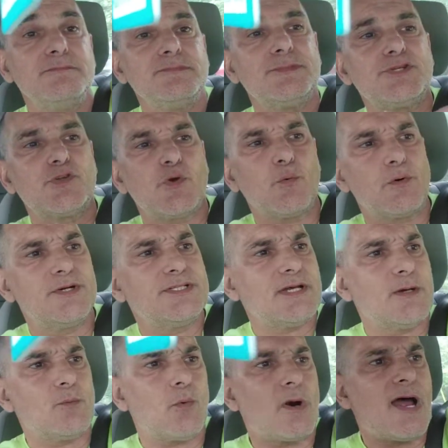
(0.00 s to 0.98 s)
stories
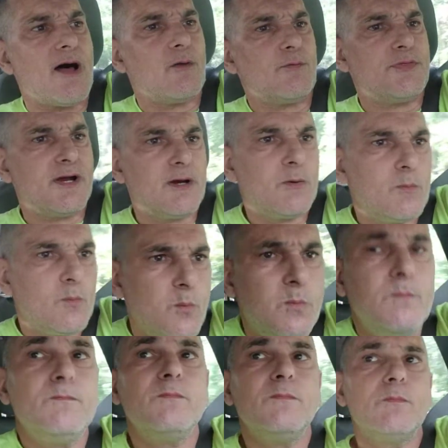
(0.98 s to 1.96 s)
that were out there,
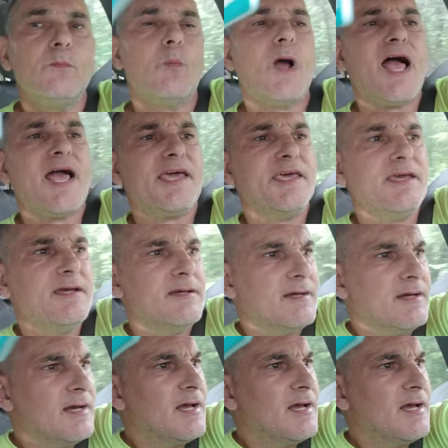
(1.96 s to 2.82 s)
wacky,